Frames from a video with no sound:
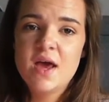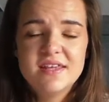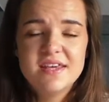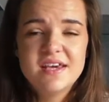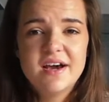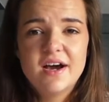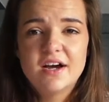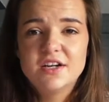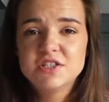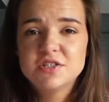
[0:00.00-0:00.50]

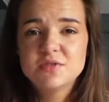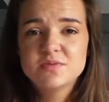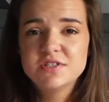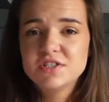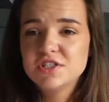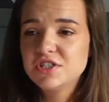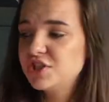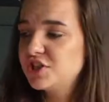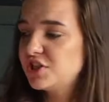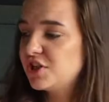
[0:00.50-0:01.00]
Yeah, I just
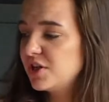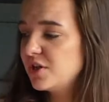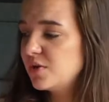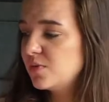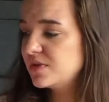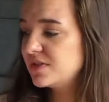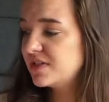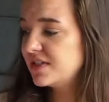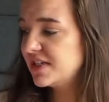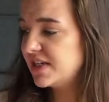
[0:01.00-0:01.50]
wanted to show you
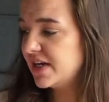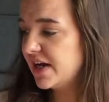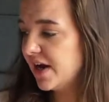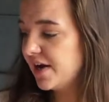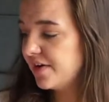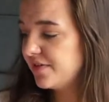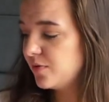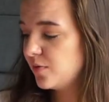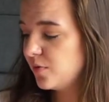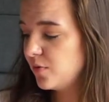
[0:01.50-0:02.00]
what's in it.
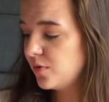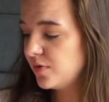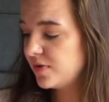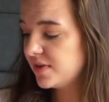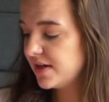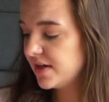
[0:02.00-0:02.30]
I thought